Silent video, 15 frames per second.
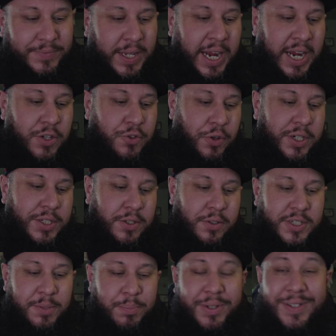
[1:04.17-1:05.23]
Androids
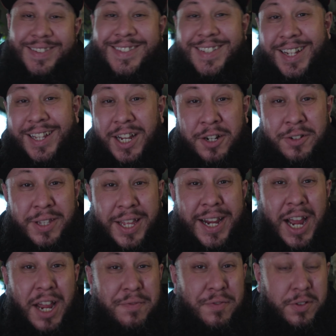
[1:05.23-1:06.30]
don't typically sell out like
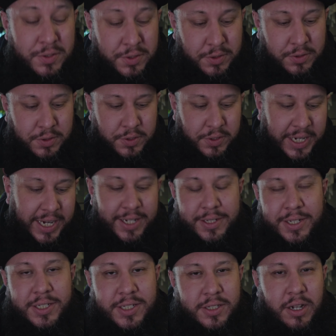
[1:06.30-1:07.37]
iPhones do, so getting
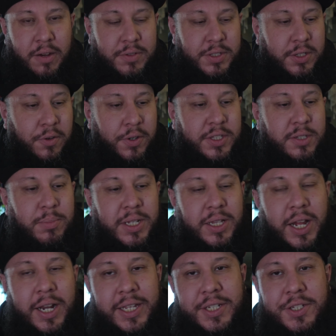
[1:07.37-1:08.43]
this is obviously going to be a
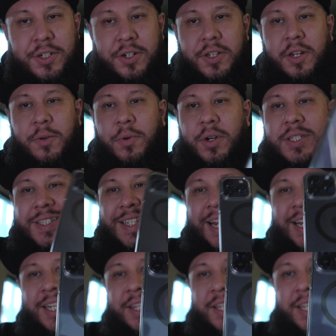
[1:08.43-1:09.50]
lot easier than it was
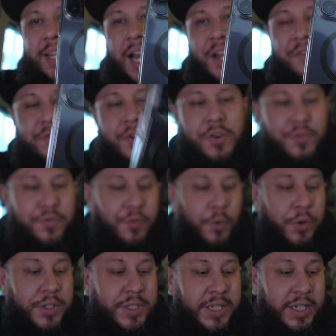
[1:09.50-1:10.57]
getting the iPhone
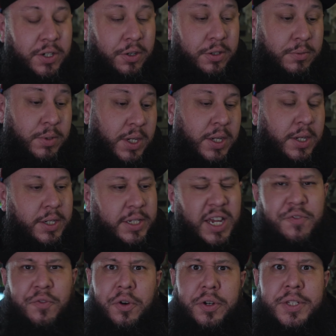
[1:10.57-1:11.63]
14
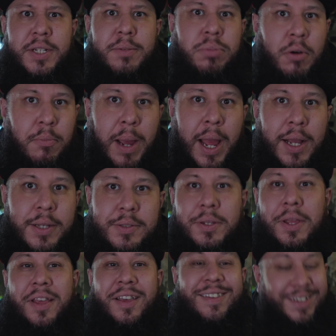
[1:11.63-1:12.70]
14 Pro Max.
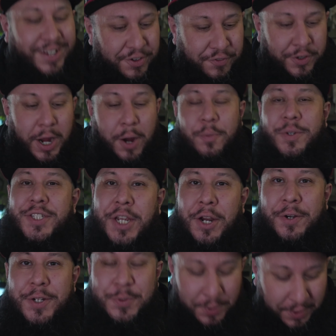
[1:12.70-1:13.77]
Forgot what
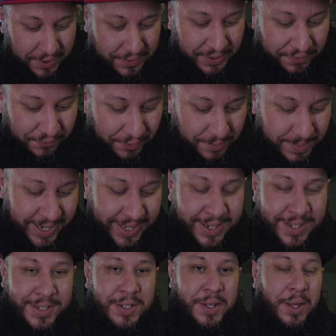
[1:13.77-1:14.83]
series we're on there for a minute.
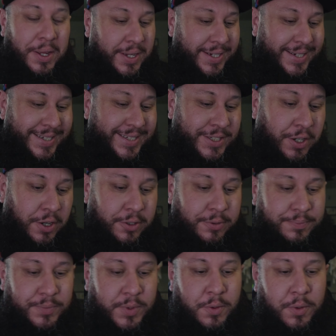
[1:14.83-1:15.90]
So
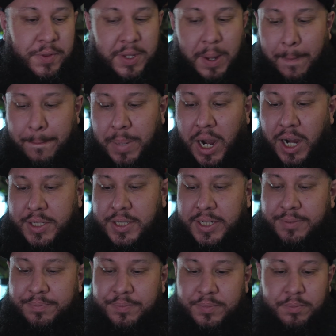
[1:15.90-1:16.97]
with the
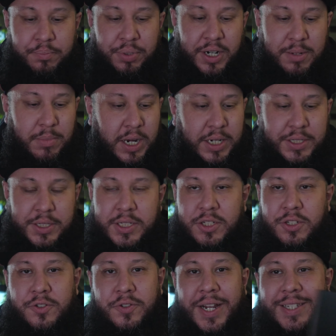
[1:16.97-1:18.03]
unboxing, pretty much
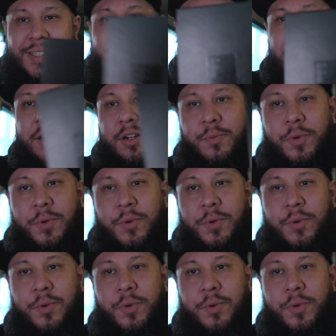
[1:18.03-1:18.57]
straight standard.